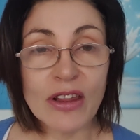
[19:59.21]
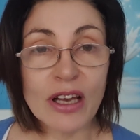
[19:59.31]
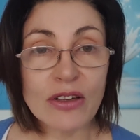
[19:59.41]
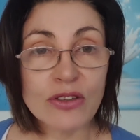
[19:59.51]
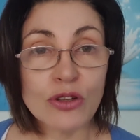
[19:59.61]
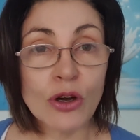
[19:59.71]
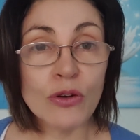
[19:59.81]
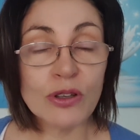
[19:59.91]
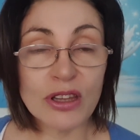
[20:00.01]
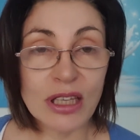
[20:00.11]
They'll know
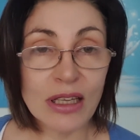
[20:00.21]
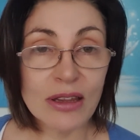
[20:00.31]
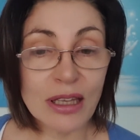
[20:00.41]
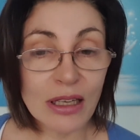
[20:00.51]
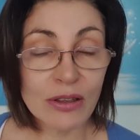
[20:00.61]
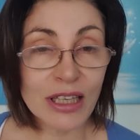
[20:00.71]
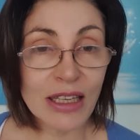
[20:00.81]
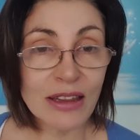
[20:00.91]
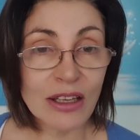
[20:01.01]
that they'll get